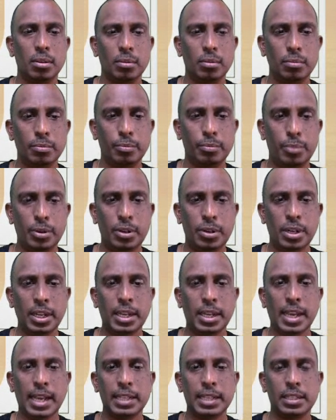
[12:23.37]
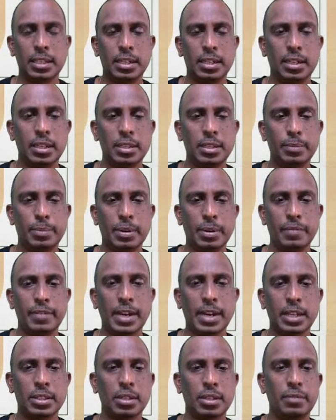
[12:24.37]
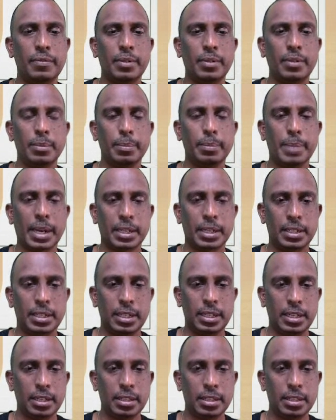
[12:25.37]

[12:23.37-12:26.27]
Butyric acid, it is manufactured from a bacteria,